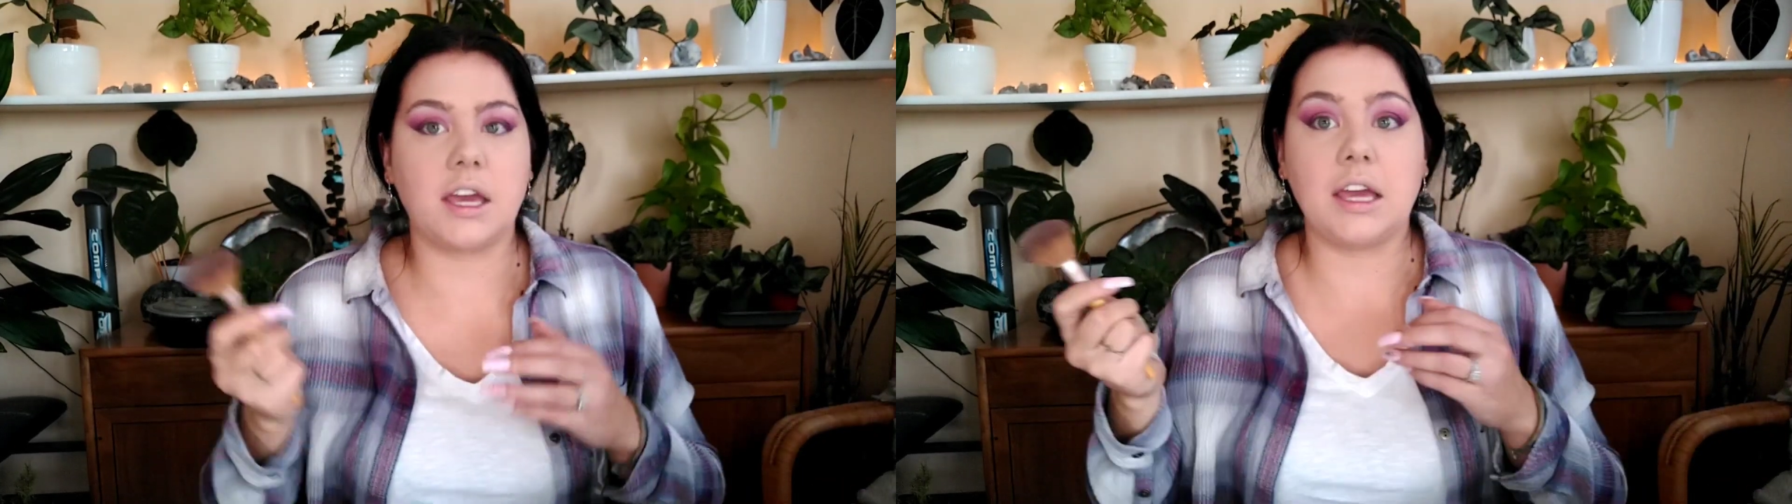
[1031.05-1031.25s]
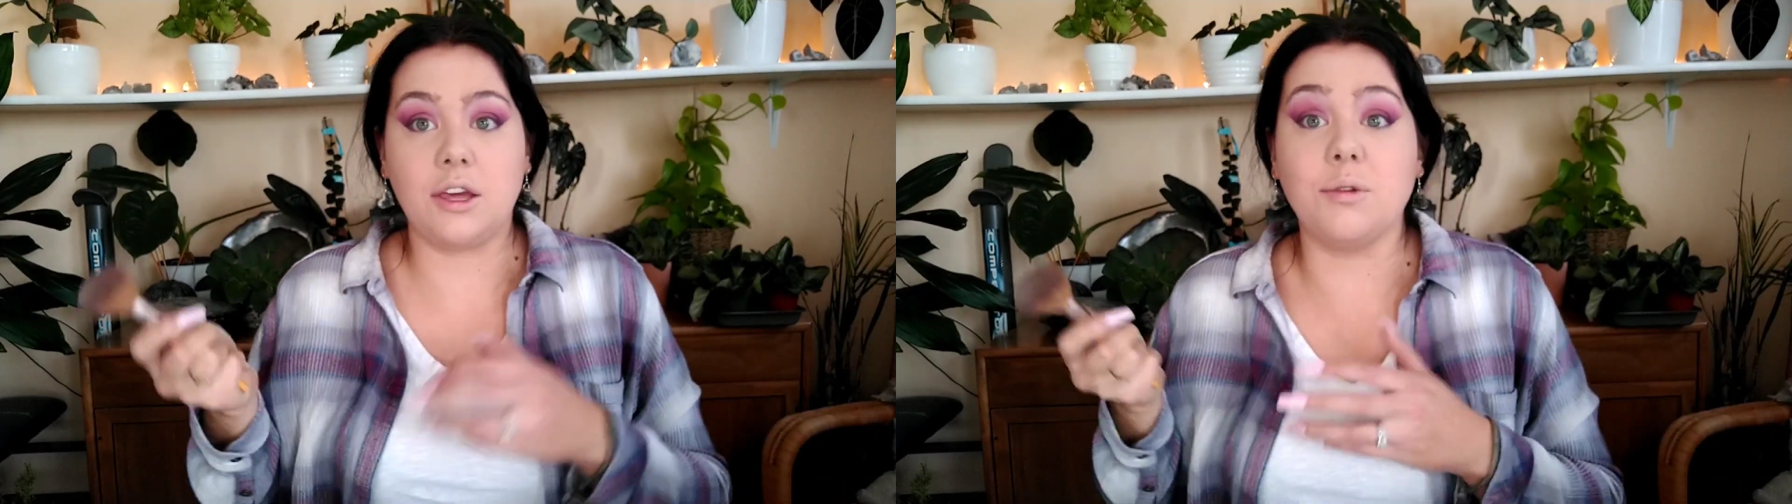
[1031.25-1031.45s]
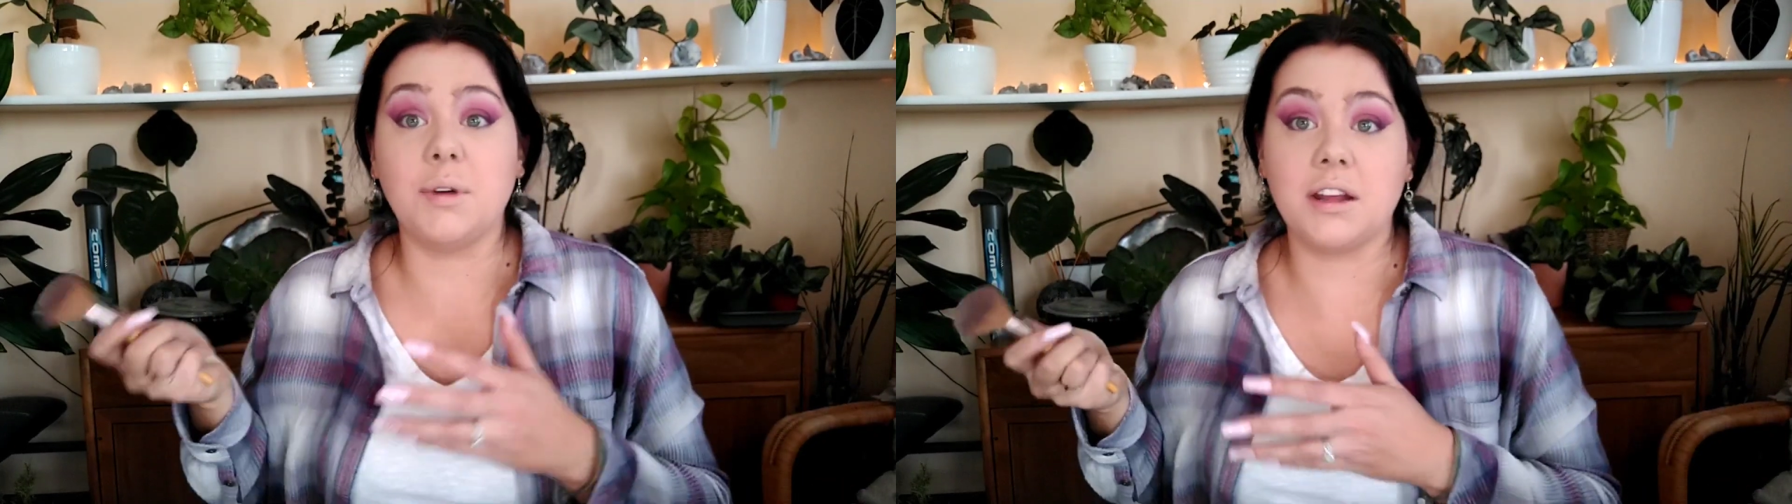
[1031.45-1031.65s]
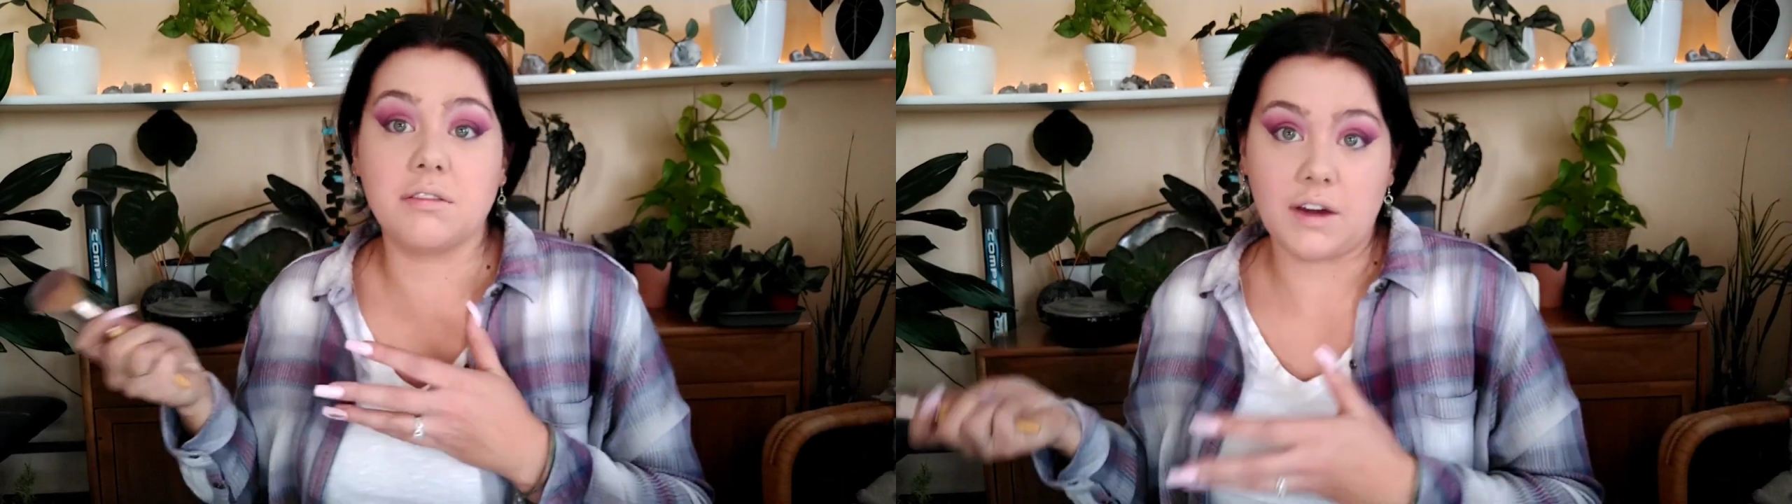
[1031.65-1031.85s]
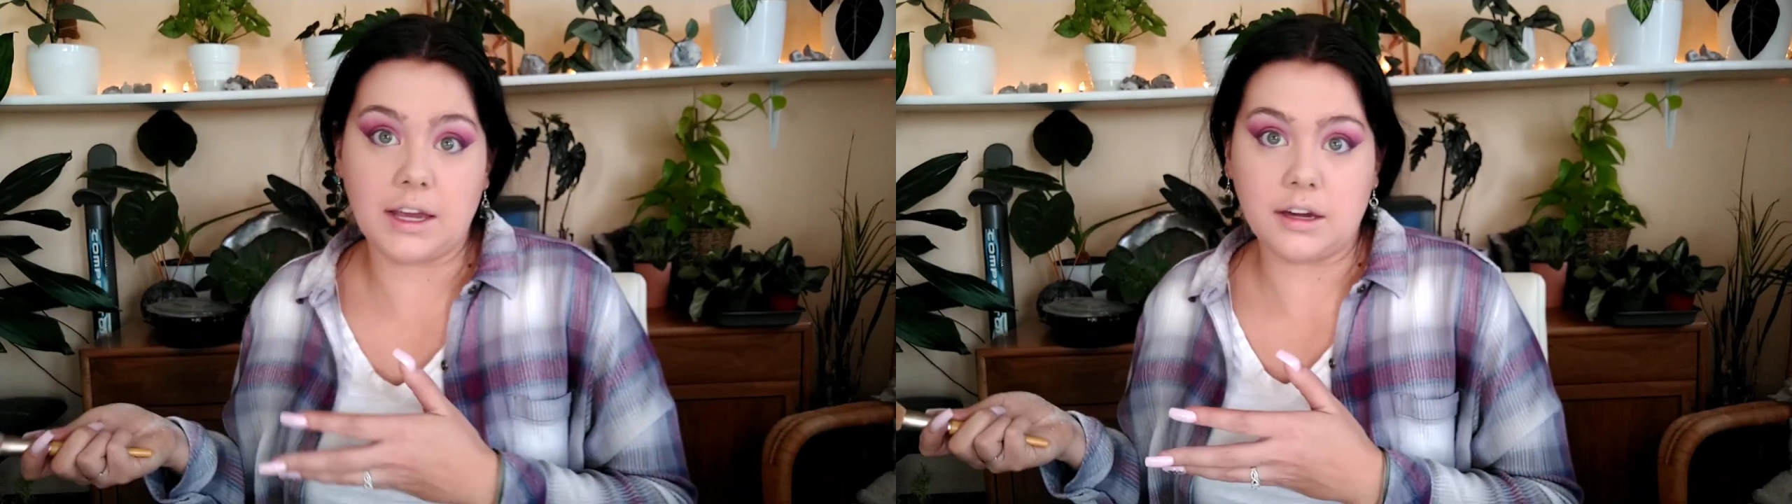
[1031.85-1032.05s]
a
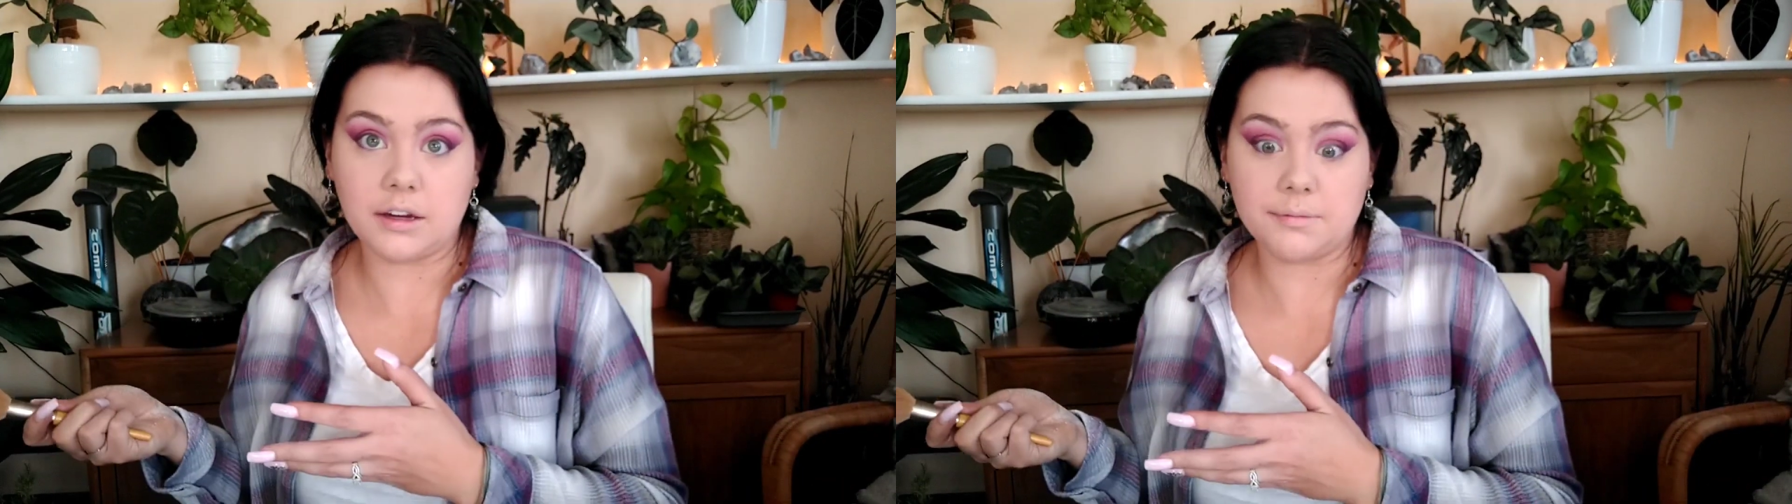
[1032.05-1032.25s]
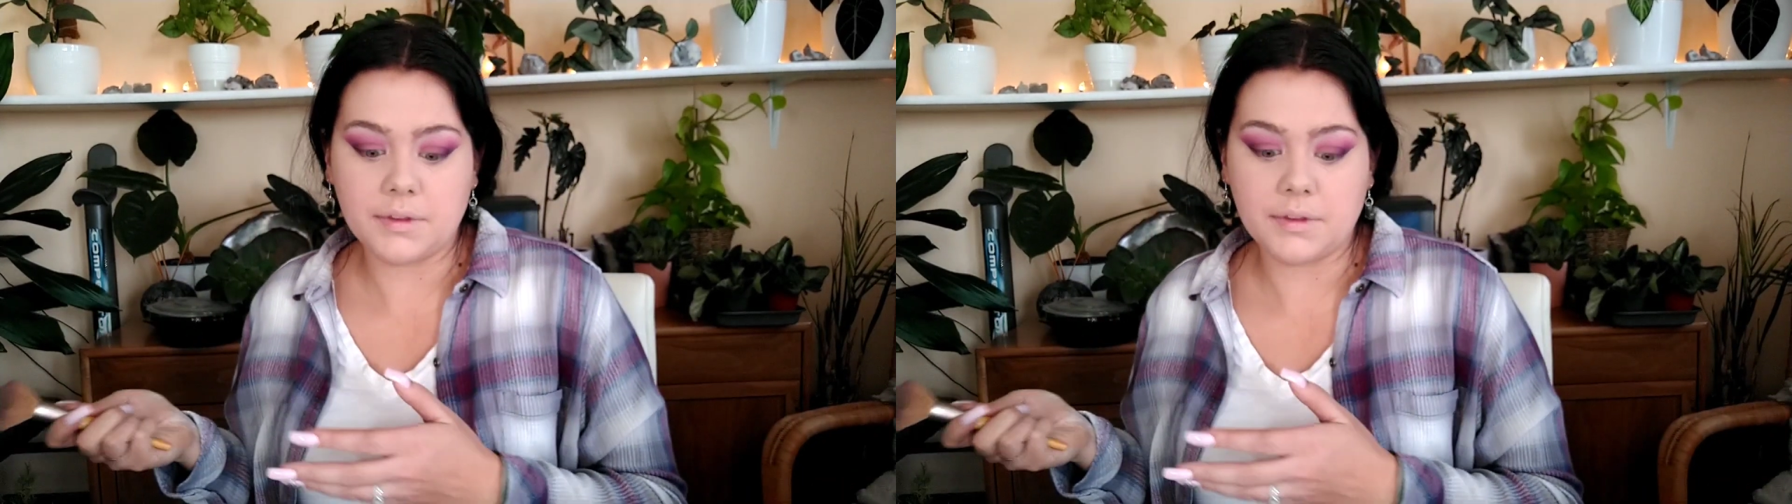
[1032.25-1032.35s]
humidifier.